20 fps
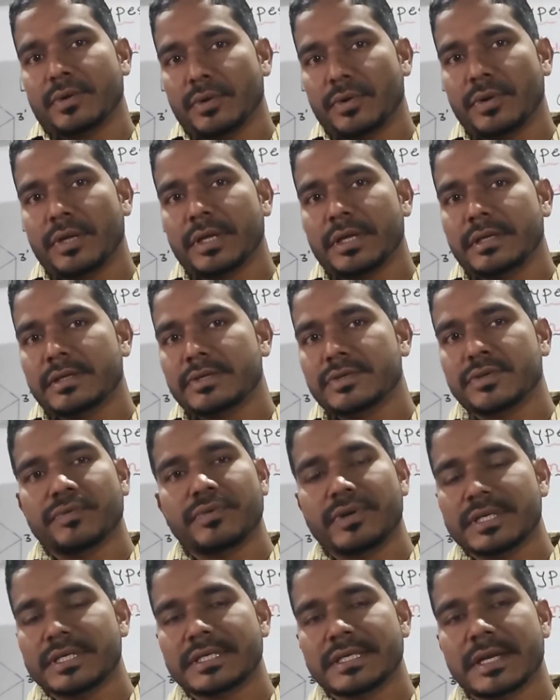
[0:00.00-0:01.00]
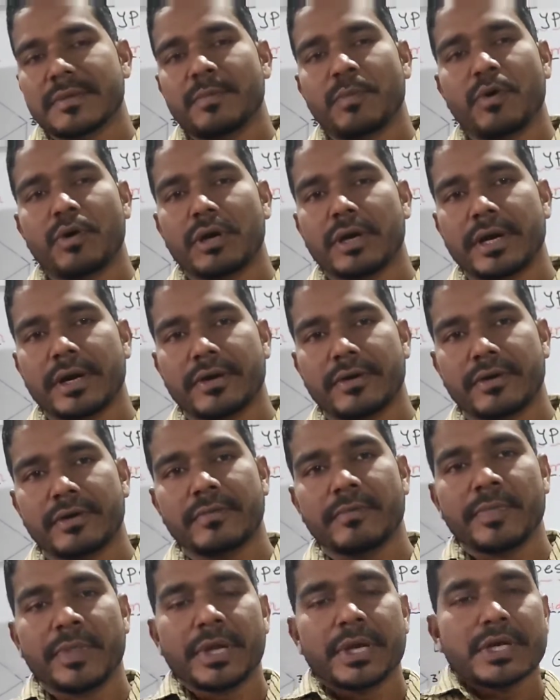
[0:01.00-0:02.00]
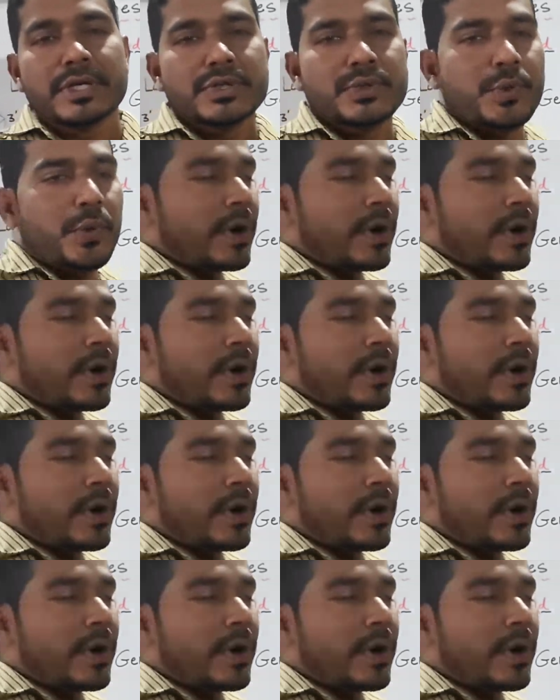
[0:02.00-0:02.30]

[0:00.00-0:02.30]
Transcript: okay, so first type polyhedron, so